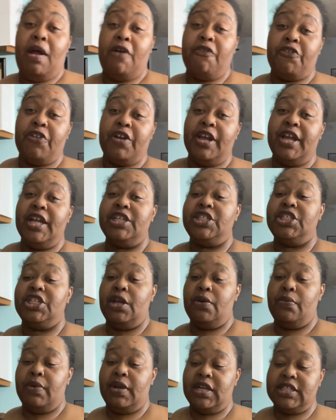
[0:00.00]
fridge,
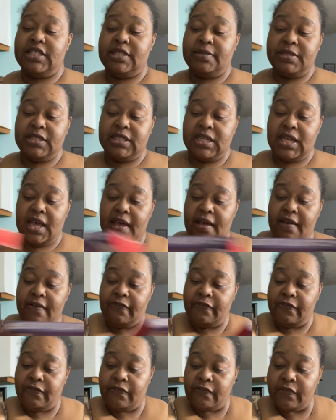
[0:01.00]
get rid of some
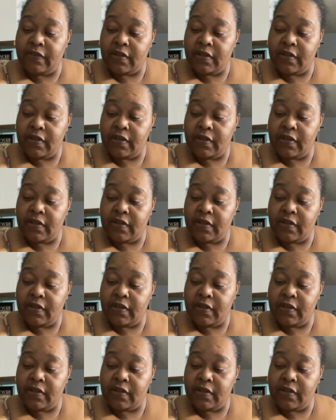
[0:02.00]
stuff.